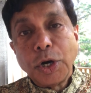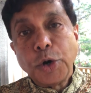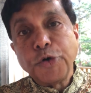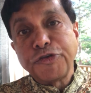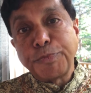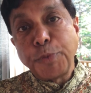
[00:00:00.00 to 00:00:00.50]

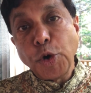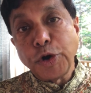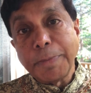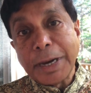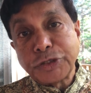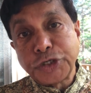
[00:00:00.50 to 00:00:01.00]
who spoke
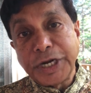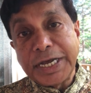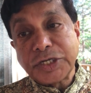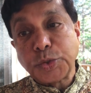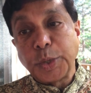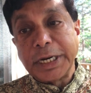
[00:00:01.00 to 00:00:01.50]
about
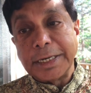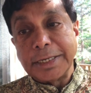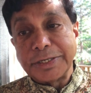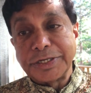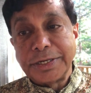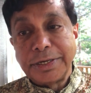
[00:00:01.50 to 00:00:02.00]
today's
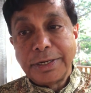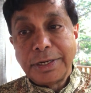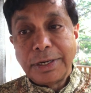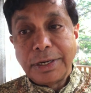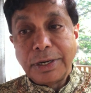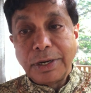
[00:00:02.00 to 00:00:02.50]
world
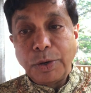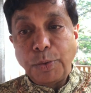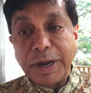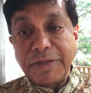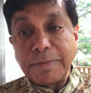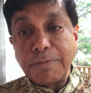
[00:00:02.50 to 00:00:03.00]

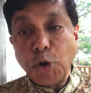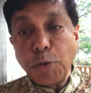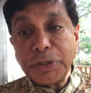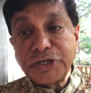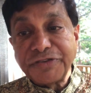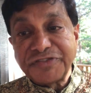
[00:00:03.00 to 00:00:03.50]
where the
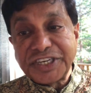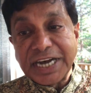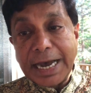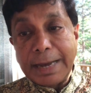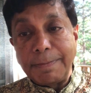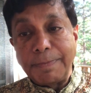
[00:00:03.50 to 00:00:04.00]
moment of
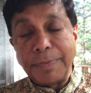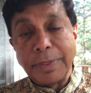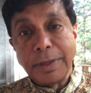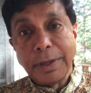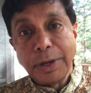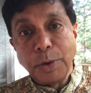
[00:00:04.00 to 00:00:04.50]
time
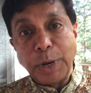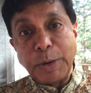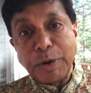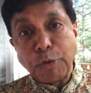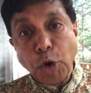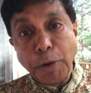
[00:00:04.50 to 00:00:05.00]
when
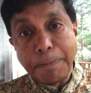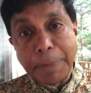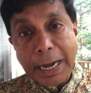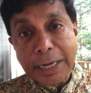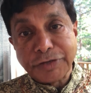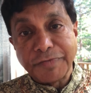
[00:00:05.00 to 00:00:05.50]
we're all
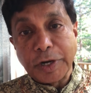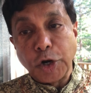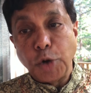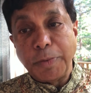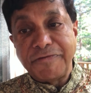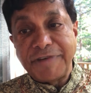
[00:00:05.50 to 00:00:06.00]
part of the
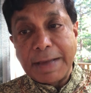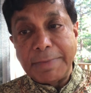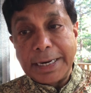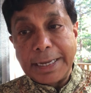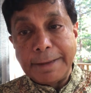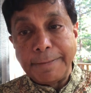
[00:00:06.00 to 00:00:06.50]
global
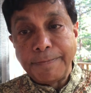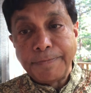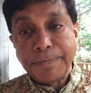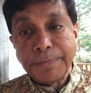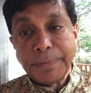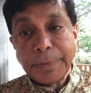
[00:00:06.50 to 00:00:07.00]
family.
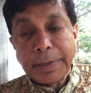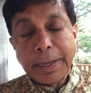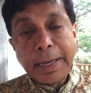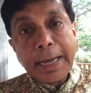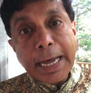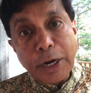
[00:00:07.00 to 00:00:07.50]

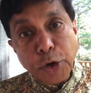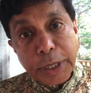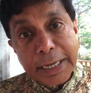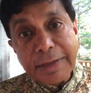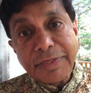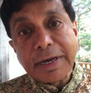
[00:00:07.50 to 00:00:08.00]
And
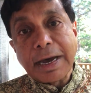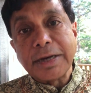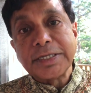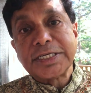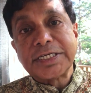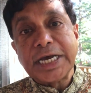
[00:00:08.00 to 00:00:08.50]
looking at the
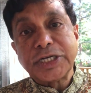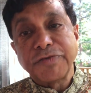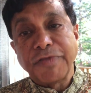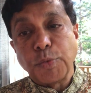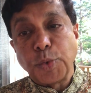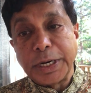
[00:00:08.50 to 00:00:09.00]
current state of
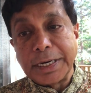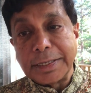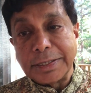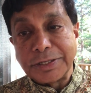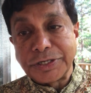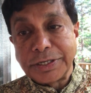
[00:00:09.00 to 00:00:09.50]
the
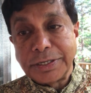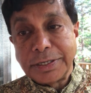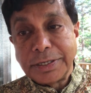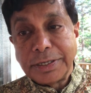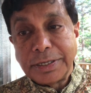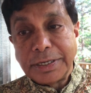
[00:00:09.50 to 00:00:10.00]
world,
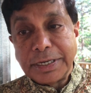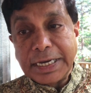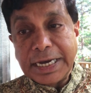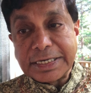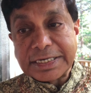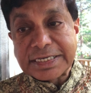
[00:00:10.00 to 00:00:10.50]

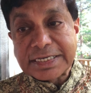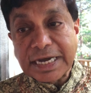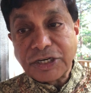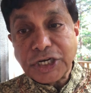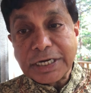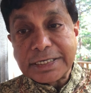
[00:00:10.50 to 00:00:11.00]
it is
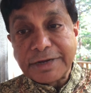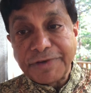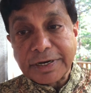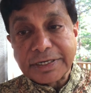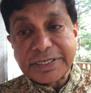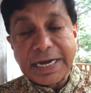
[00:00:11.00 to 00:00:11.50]
such a
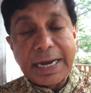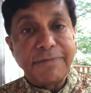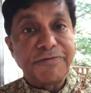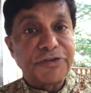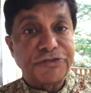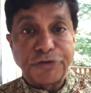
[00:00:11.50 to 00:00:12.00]
difficult time
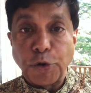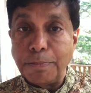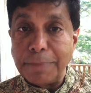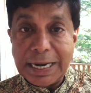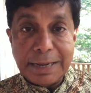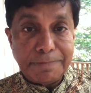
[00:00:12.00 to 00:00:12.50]
for so
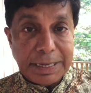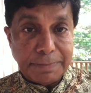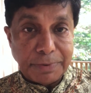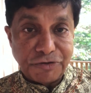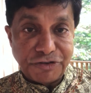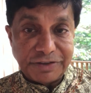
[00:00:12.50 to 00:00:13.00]
many
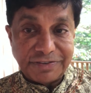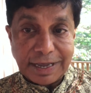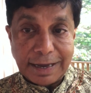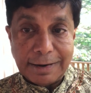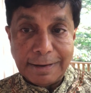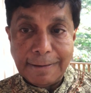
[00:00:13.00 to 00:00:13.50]
people, she said.